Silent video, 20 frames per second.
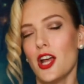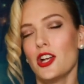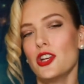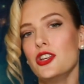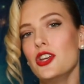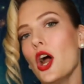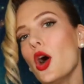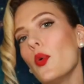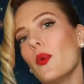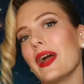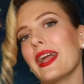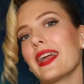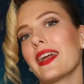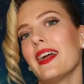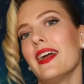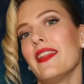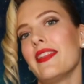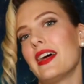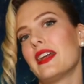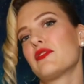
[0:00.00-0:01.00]

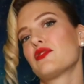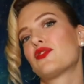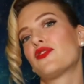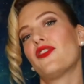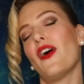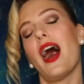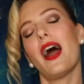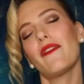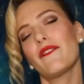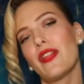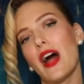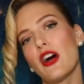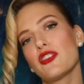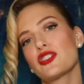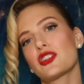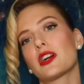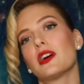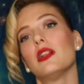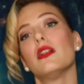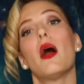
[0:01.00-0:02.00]
knowing that it was
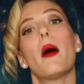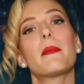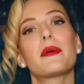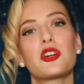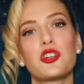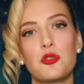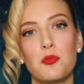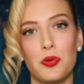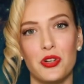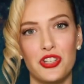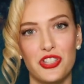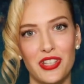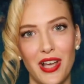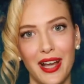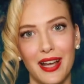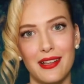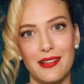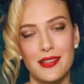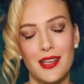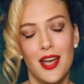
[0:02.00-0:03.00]
5,000 kilometers per
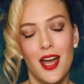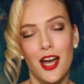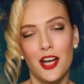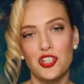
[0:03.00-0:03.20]
second,